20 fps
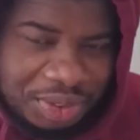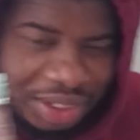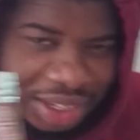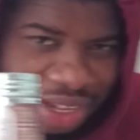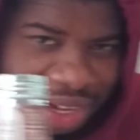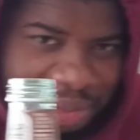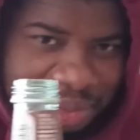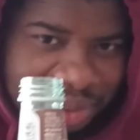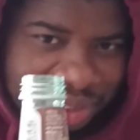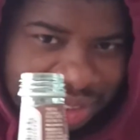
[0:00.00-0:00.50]

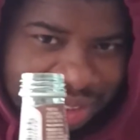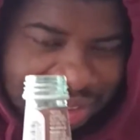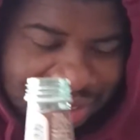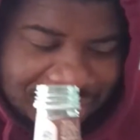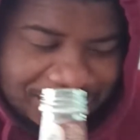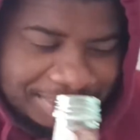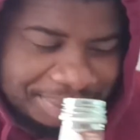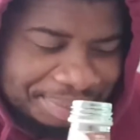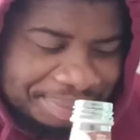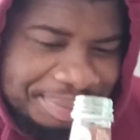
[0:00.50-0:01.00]
camera lady,
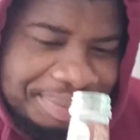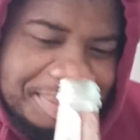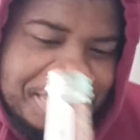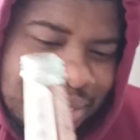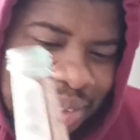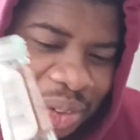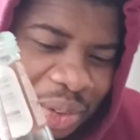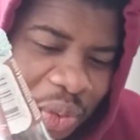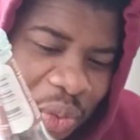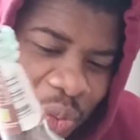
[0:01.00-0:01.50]

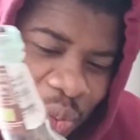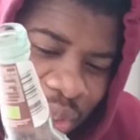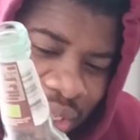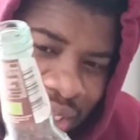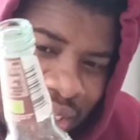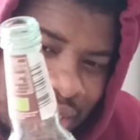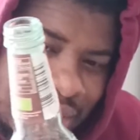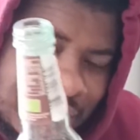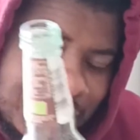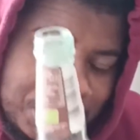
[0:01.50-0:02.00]

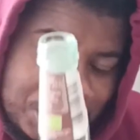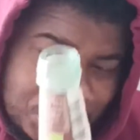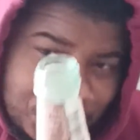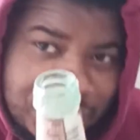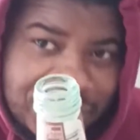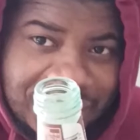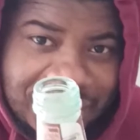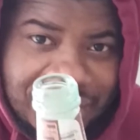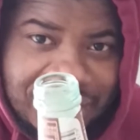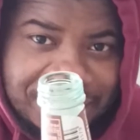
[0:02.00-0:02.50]
we were
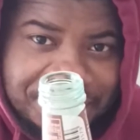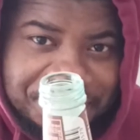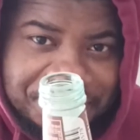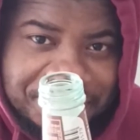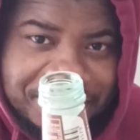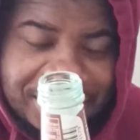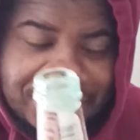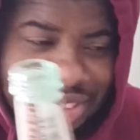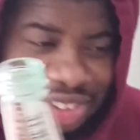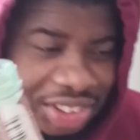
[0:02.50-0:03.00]
drinking it.
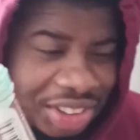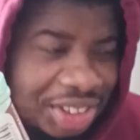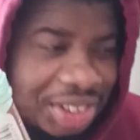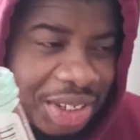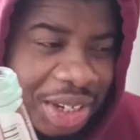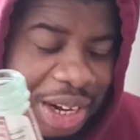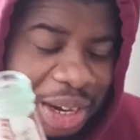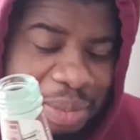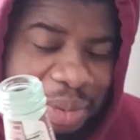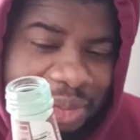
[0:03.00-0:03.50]
Because she thought
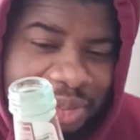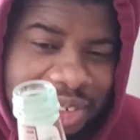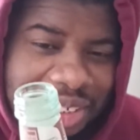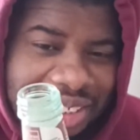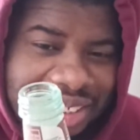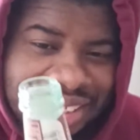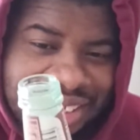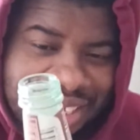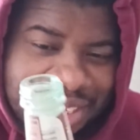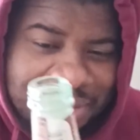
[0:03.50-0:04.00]
it'd be funny to
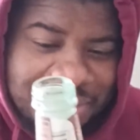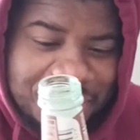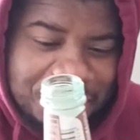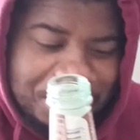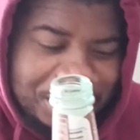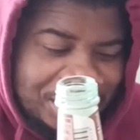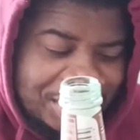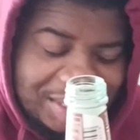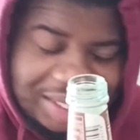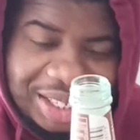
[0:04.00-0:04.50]
get it for me,
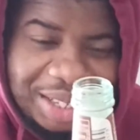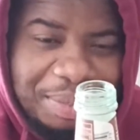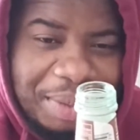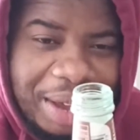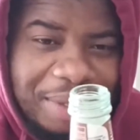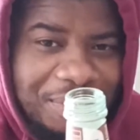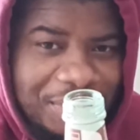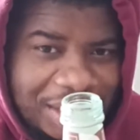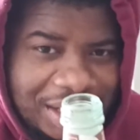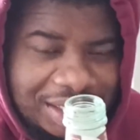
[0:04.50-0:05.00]
just to see my
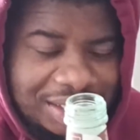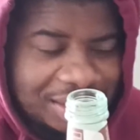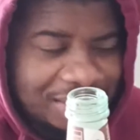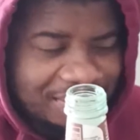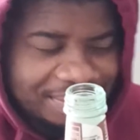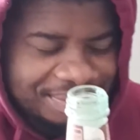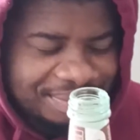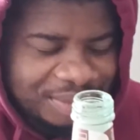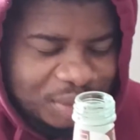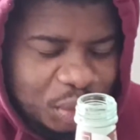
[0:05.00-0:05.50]
face
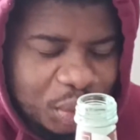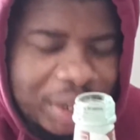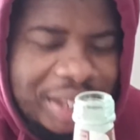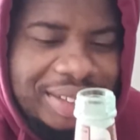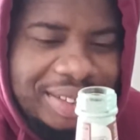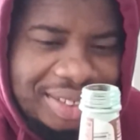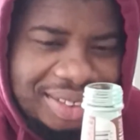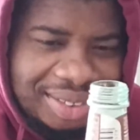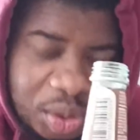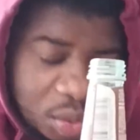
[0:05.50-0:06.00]

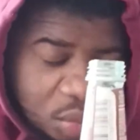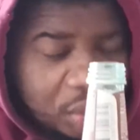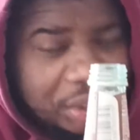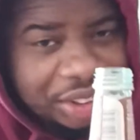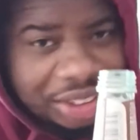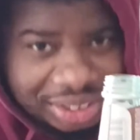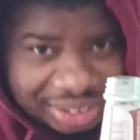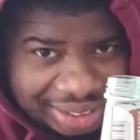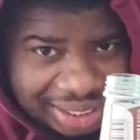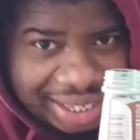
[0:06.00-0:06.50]
wince. Which
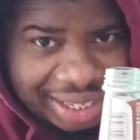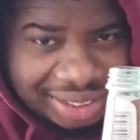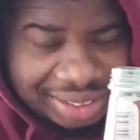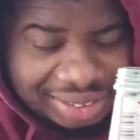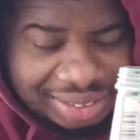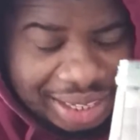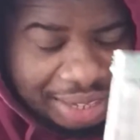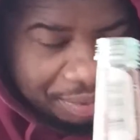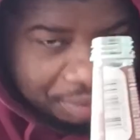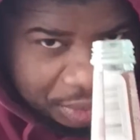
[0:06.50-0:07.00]
it did,
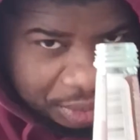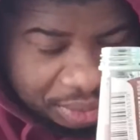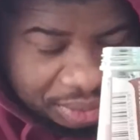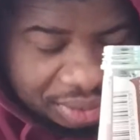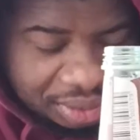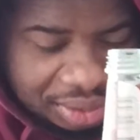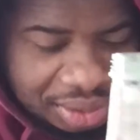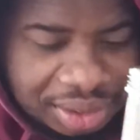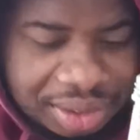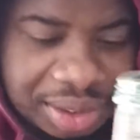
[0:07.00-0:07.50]
at
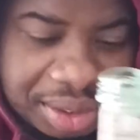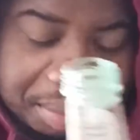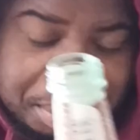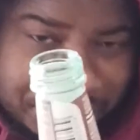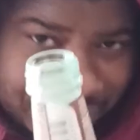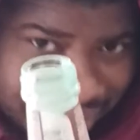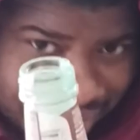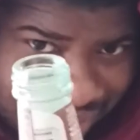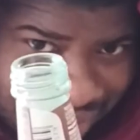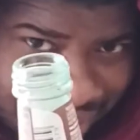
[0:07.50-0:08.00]
first. But
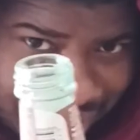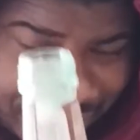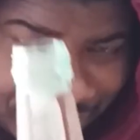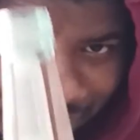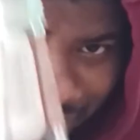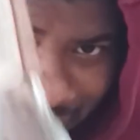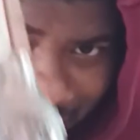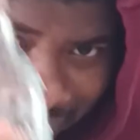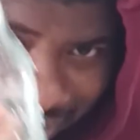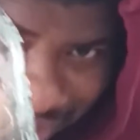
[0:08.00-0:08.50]
now,
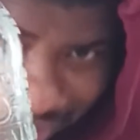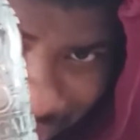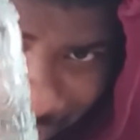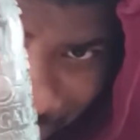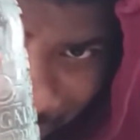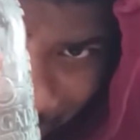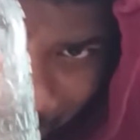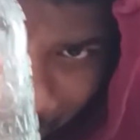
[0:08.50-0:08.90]
as is evident